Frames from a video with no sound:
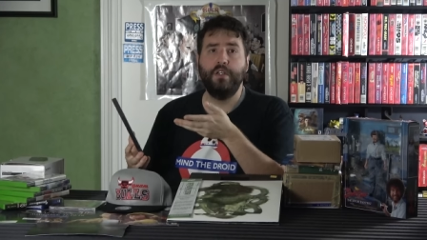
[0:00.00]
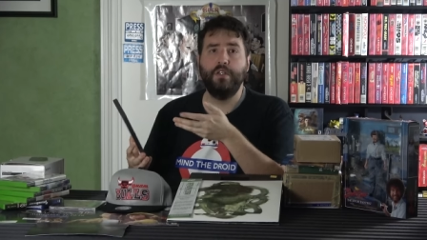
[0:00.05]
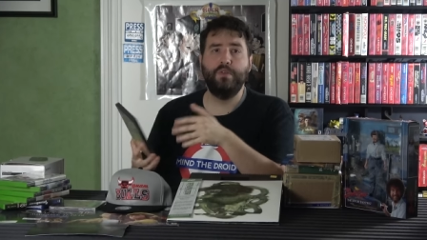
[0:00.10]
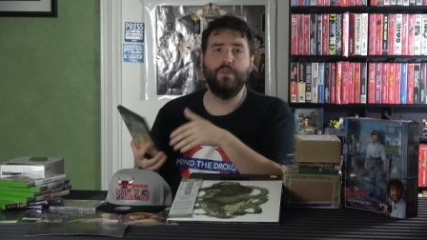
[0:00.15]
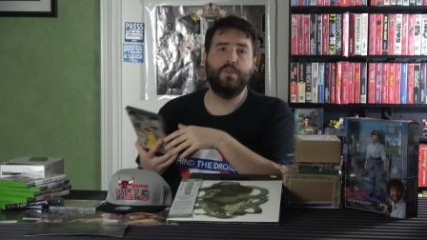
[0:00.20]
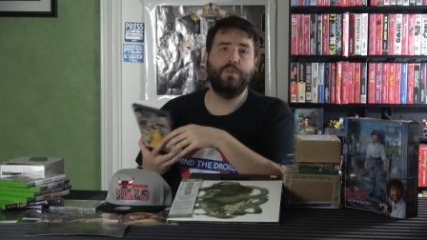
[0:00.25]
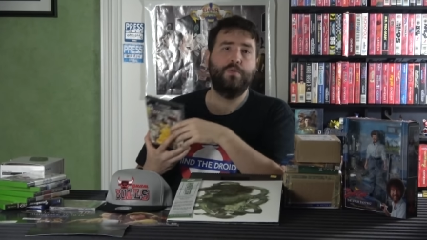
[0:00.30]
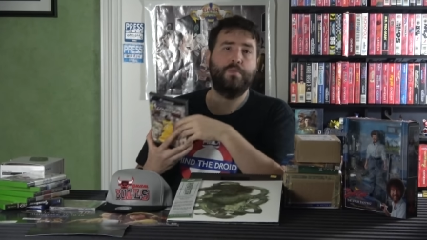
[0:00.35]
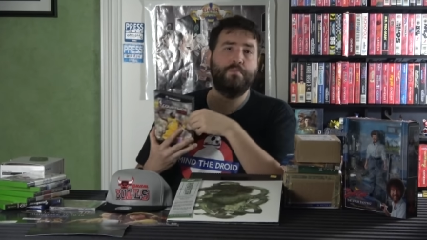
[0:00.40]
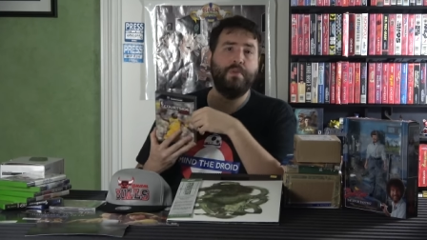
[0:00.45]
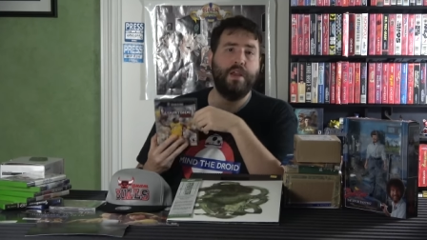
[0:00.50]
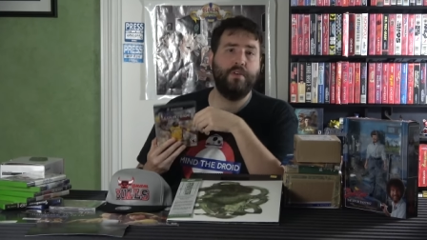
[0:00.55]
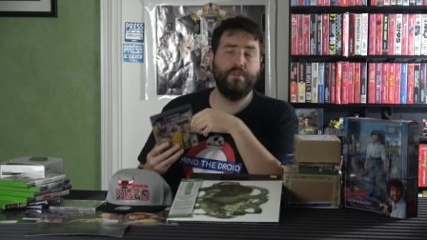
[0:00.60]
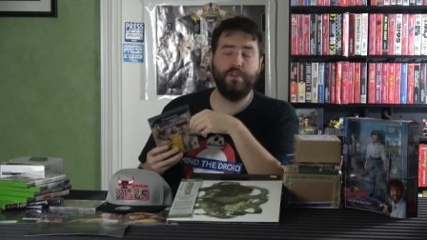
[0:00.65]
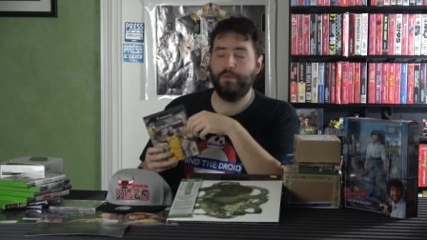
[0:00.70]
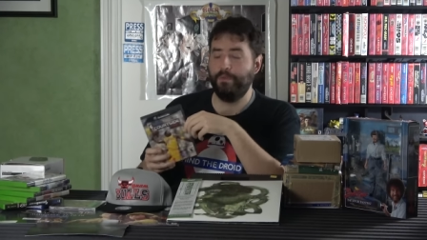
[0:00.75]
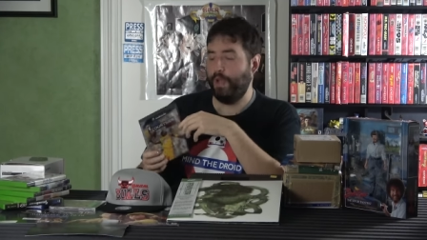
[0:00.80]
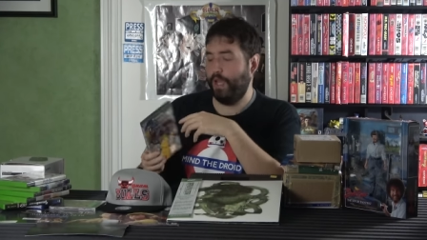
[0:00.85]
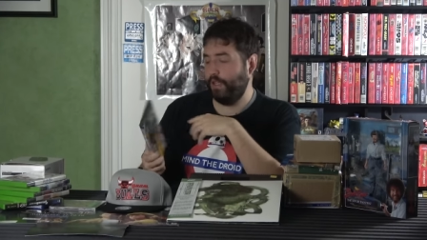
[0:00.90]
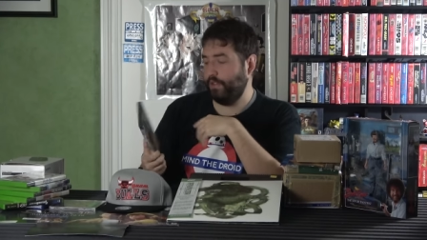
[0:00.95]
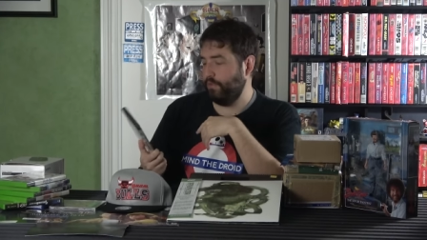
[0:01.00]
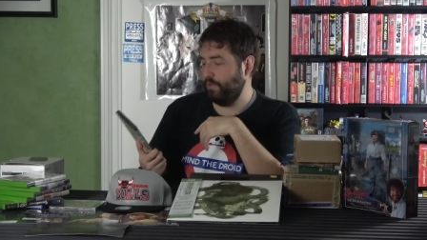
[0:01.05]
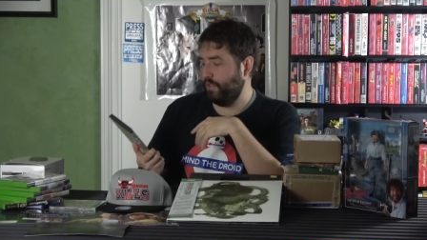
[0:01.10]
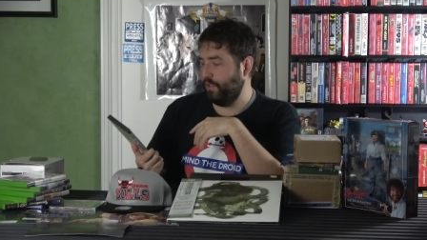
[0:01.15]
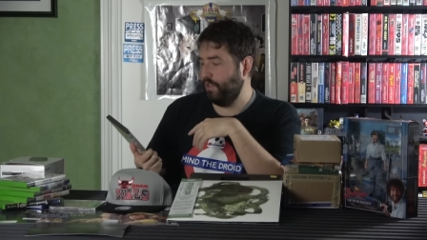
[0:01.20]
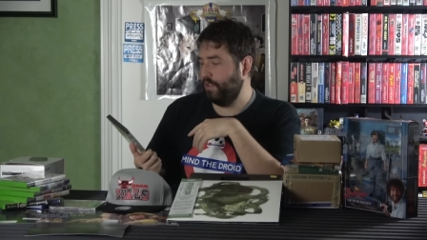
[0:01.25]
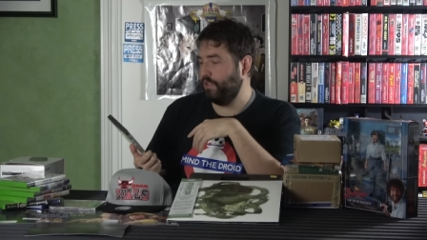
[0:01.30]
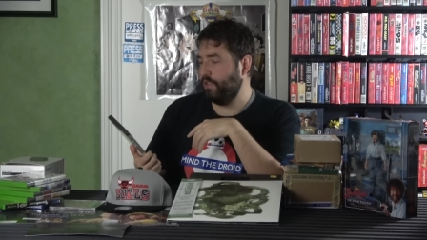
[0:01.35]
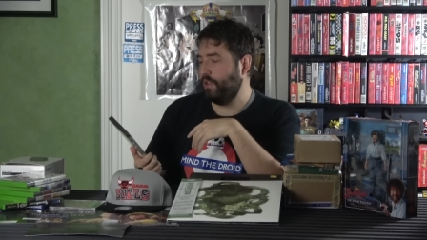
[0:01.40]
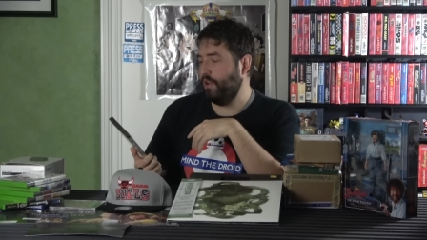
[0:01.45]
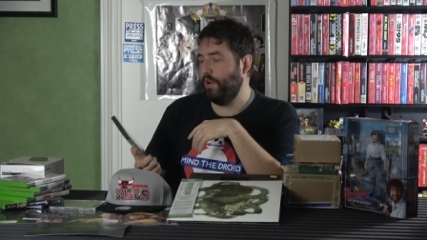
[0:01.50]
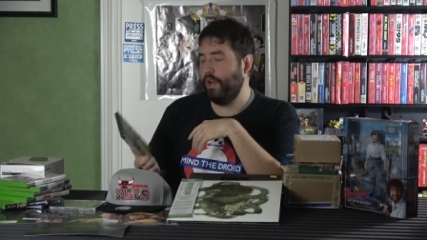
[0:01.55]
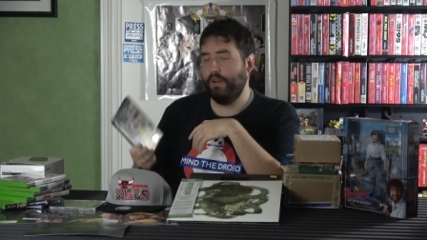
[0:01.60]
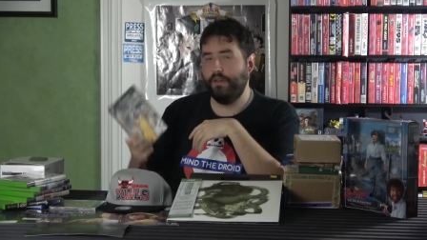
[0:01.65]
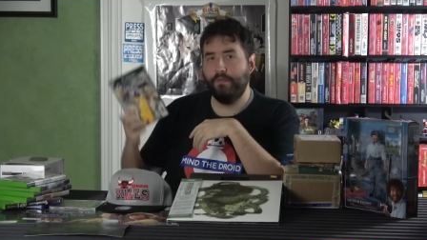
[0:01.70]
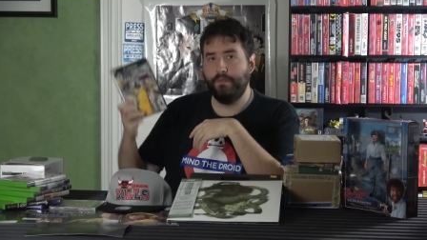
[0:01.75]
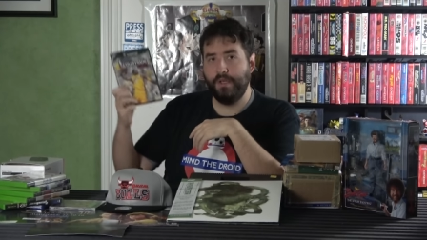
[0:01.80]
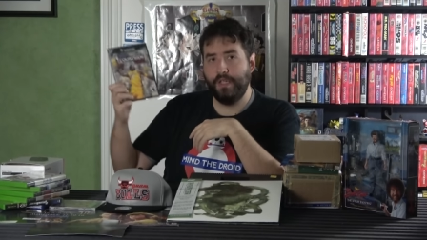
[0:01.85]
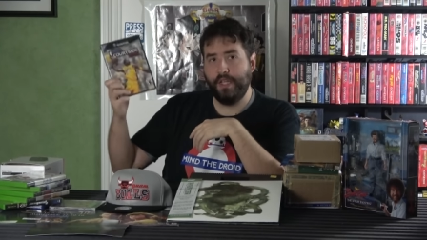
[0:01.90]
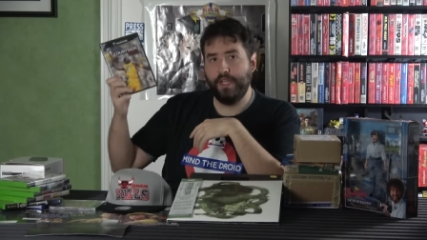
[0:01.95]
This was to pay respects was to just go
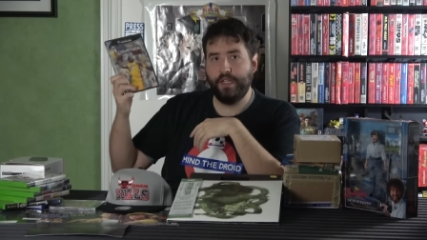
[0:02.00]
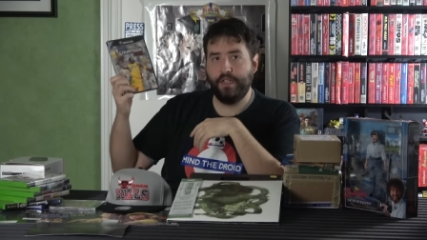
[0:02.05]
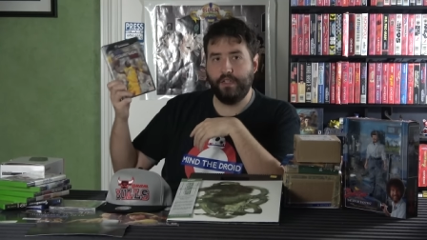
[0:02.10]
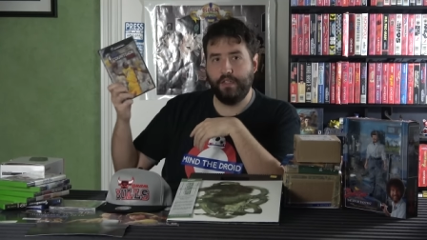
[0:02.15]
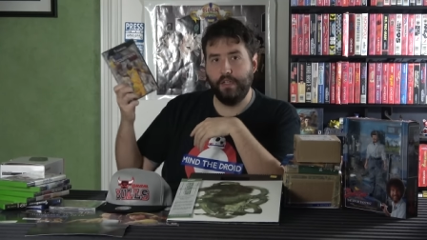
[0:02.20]
out and be like